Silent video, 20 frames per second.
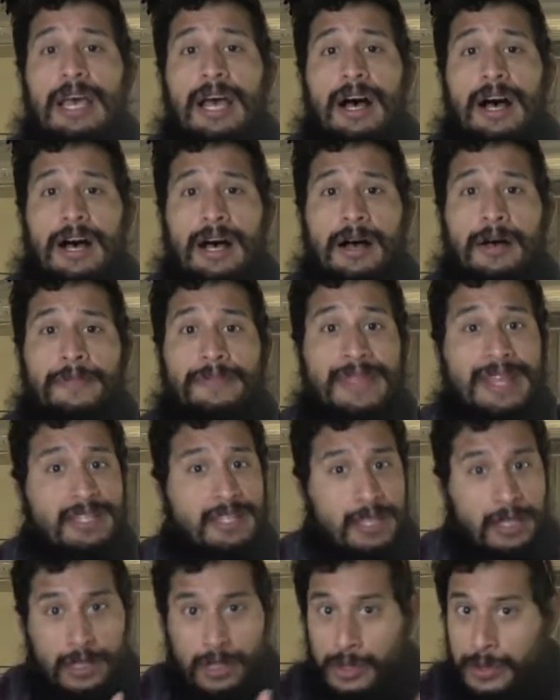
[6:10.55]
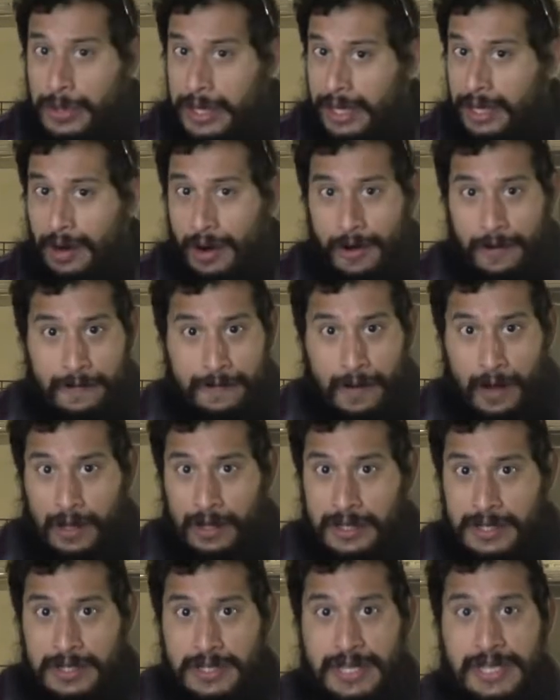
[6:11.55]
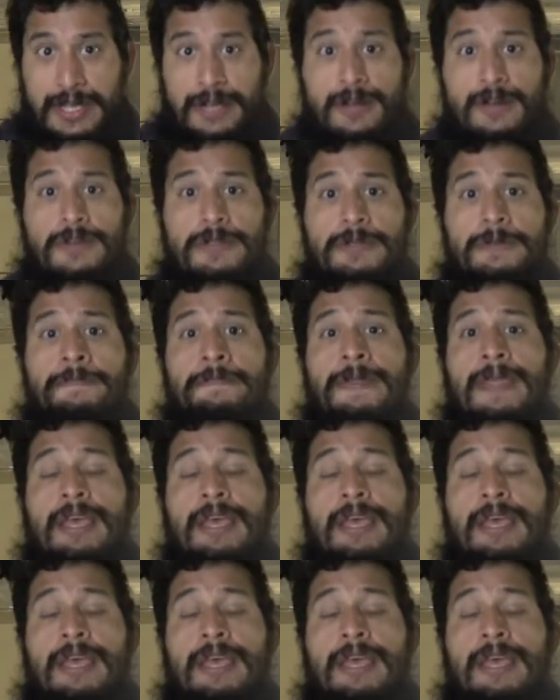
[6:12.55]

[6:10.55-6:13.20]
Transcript: That's including our volunteers.